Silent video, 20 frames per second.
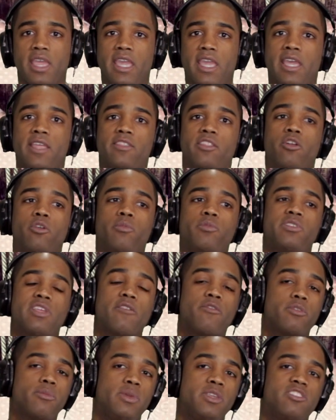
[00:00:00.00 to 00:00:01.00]
And there'll
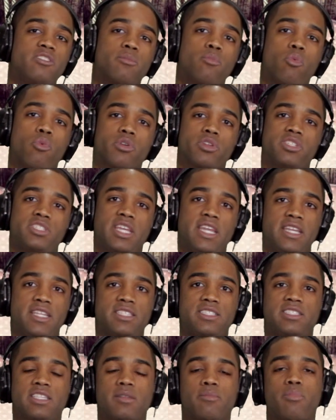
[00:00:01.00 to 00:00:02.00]
definitely be some more
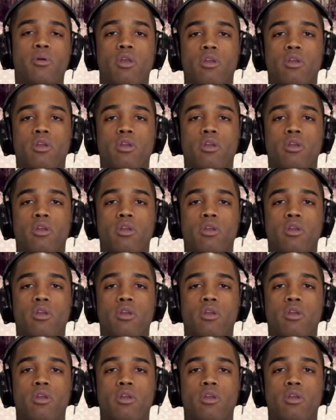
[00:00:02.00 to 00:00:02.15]
dates and